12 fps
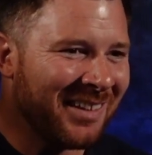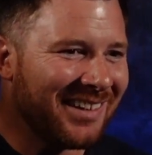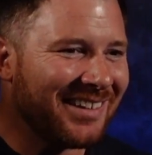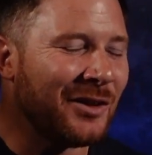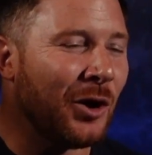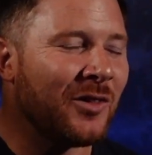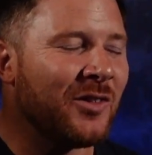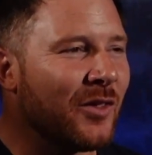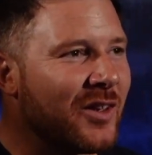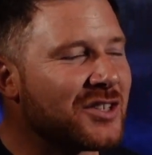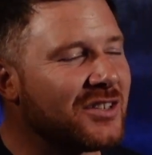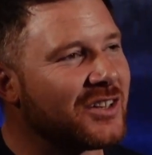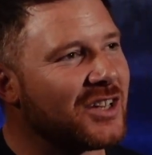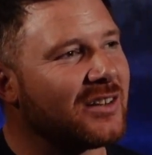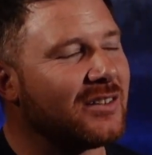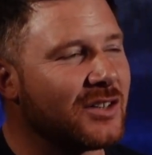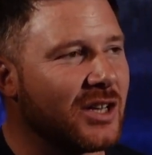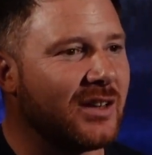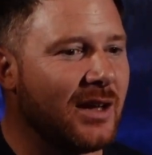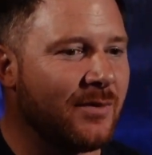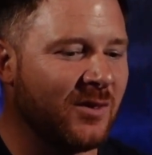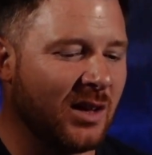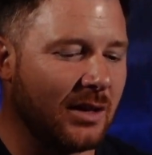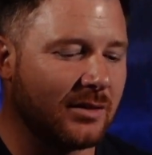No, there's
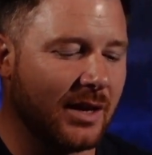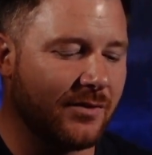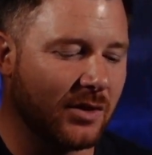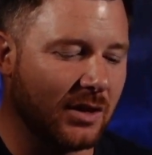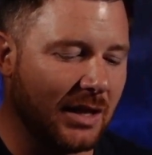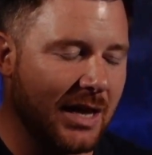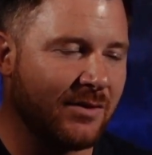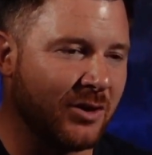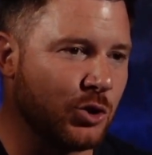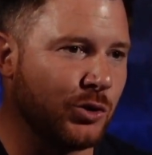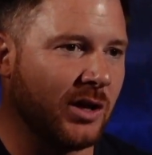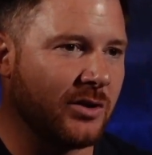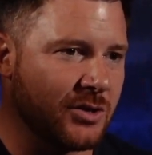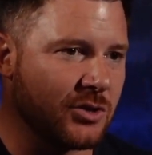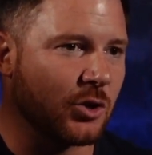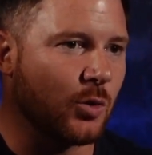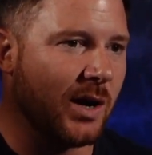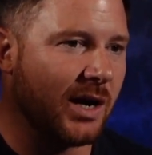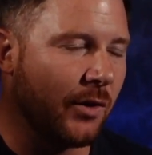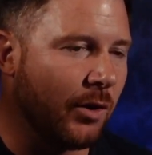a different level of due diligence required